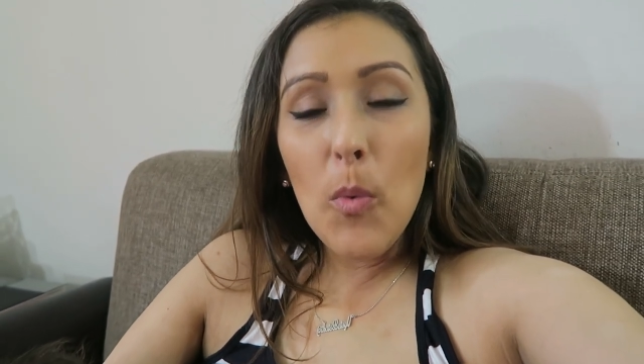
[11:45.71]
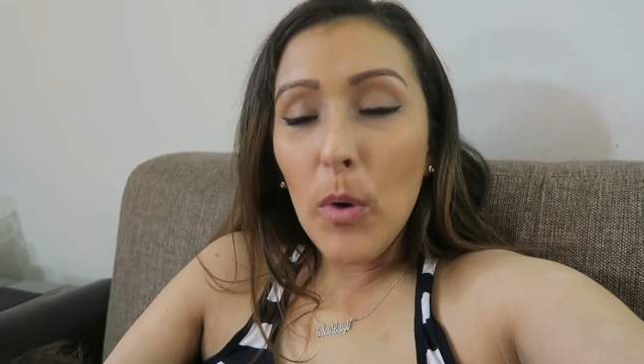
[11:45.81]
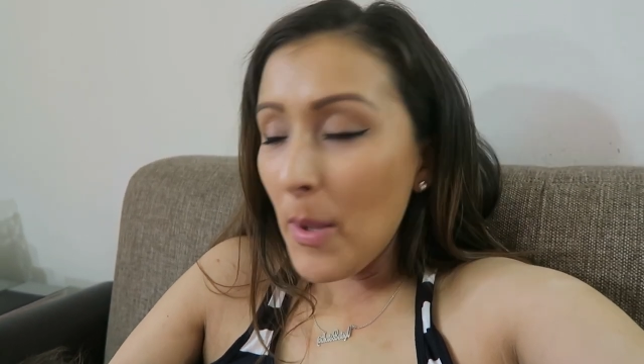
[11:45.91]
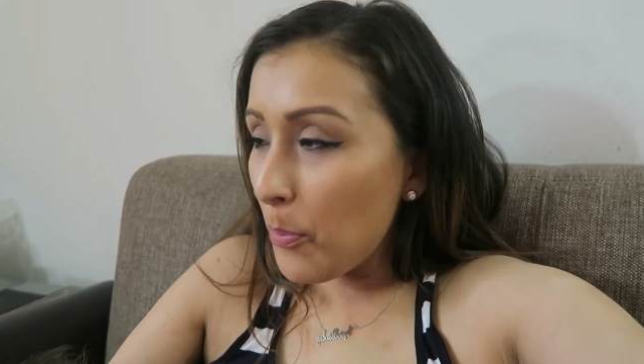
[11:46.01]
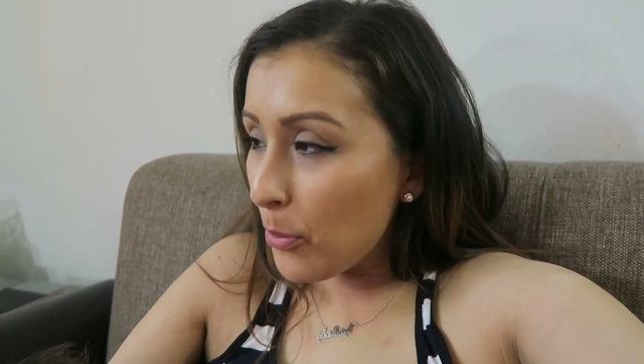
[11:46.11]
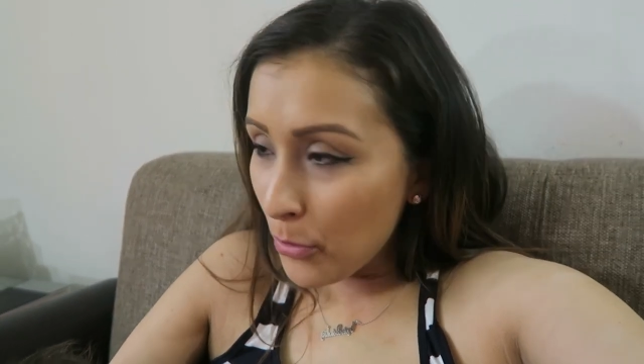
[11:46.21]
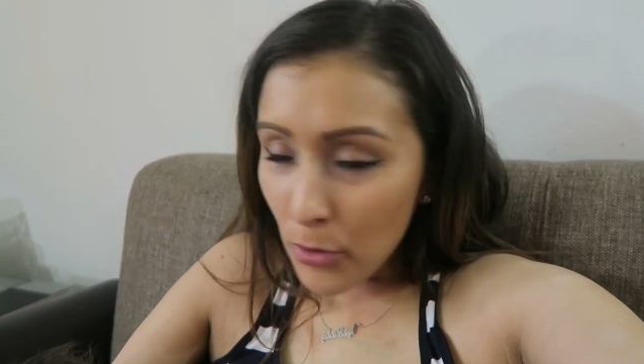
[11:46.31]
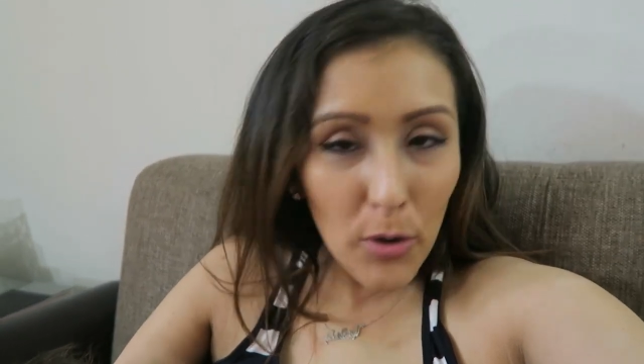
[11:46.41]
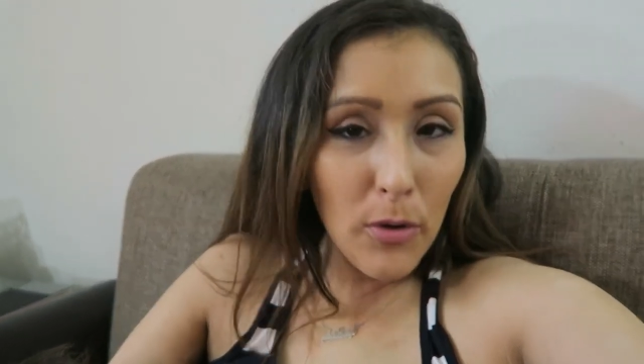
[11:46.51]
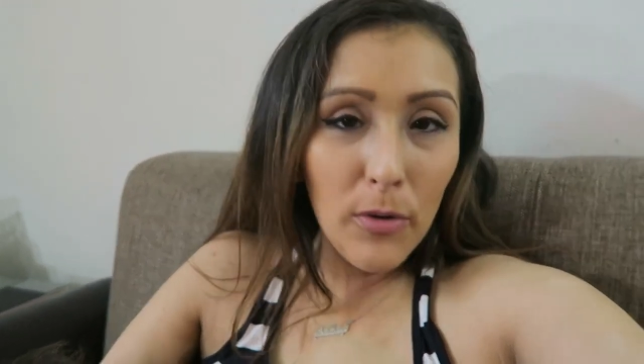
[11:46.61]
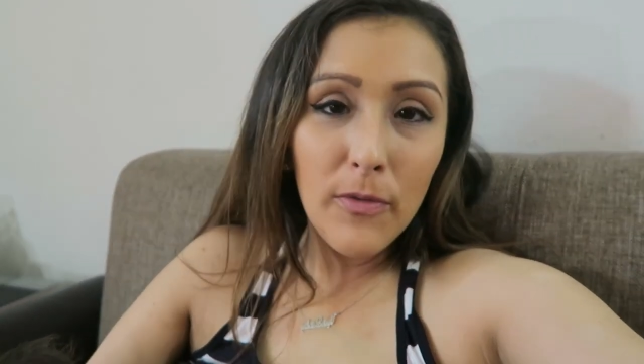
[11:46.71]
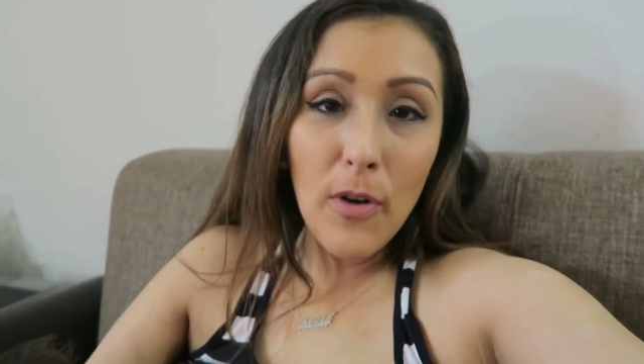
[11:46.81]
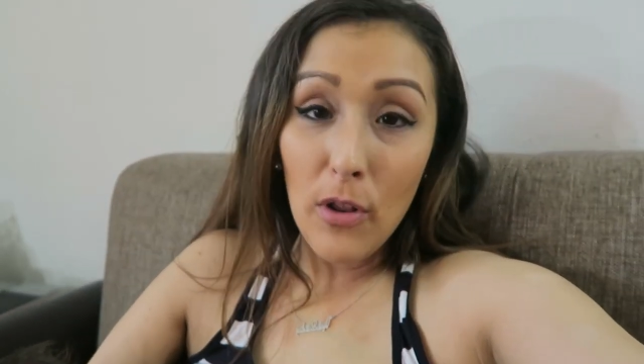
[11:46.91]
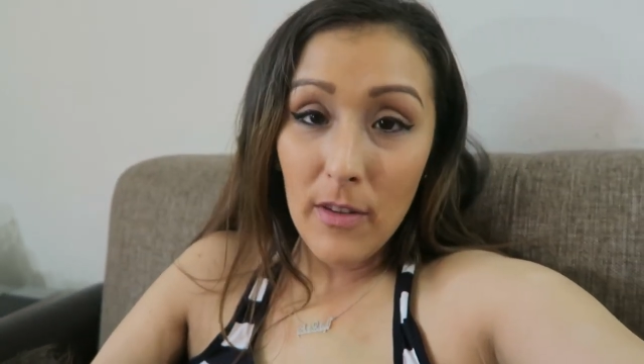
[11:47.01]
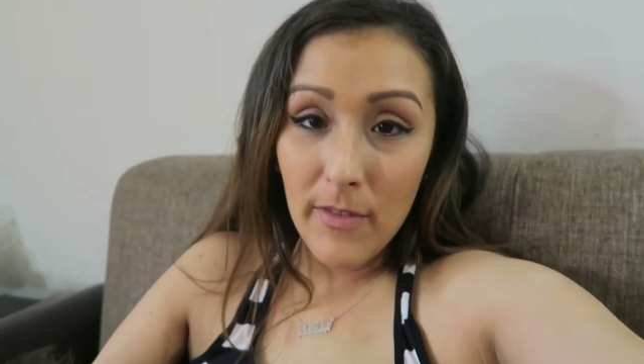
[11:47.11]
Will he prove
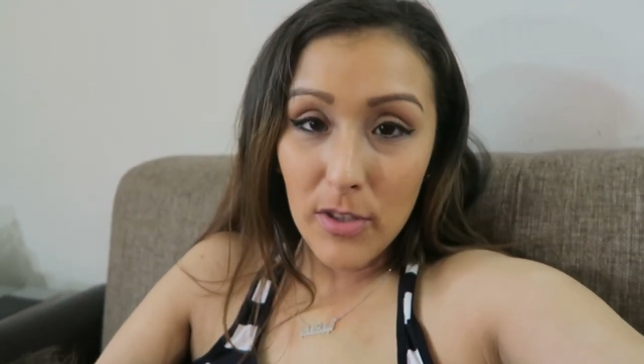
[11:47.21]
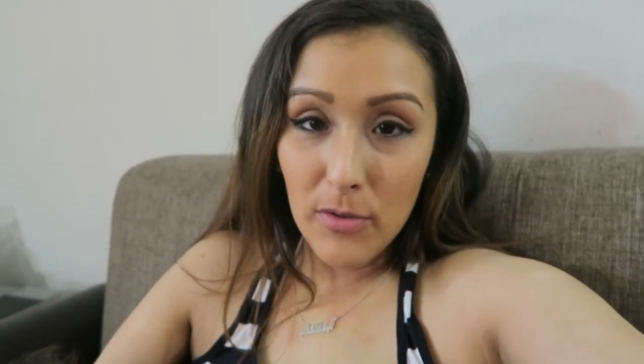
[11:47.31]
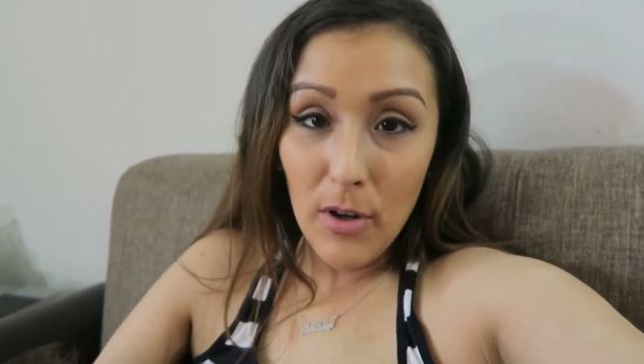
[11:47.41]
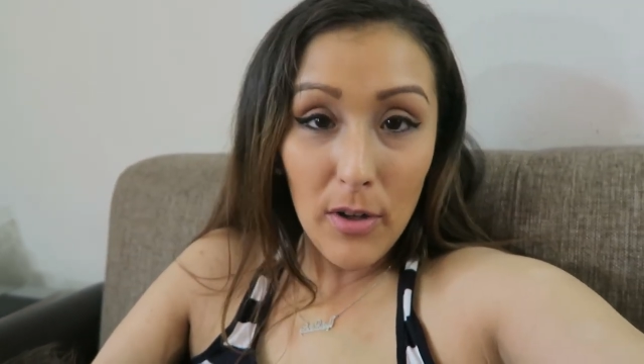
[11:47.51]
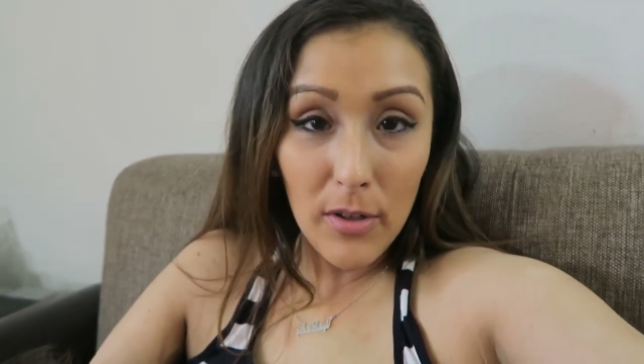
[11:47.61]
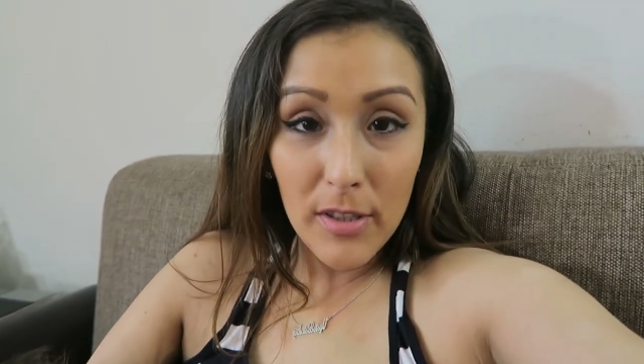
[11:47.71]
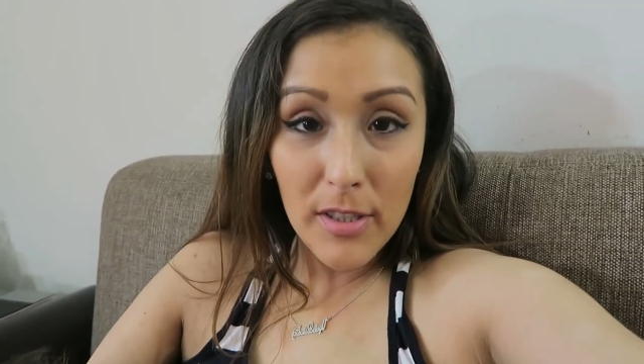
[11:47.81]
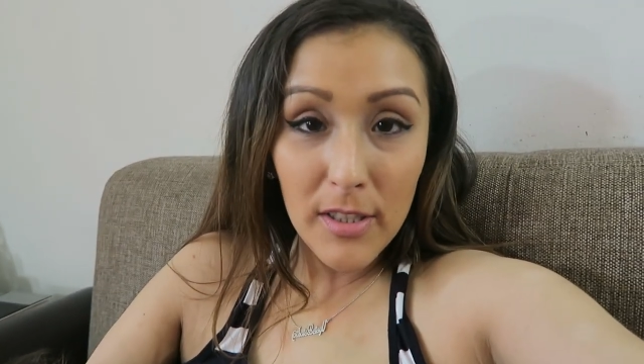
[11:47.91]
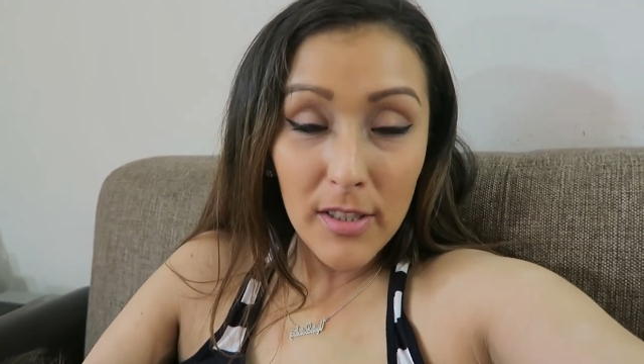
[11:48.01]
all of us wrong?